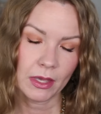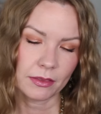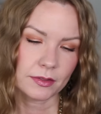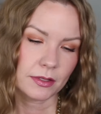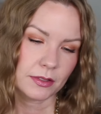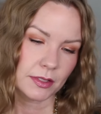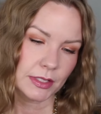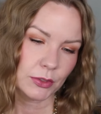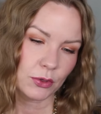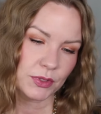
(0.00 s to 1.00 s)
This is
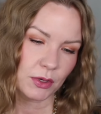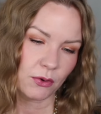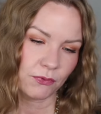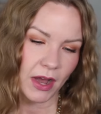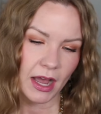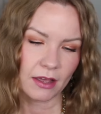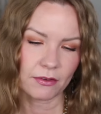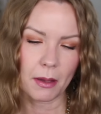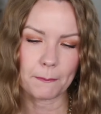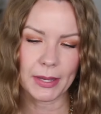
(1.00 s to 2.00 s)

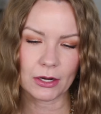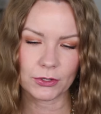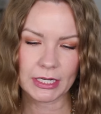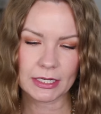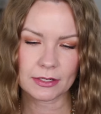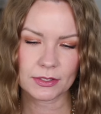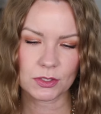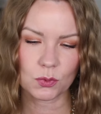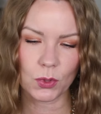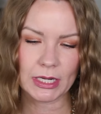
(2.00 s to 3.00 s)
005 Berry
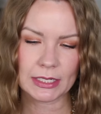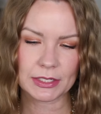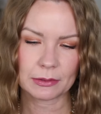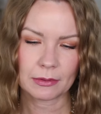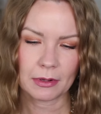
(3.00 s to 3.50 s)
Sweet.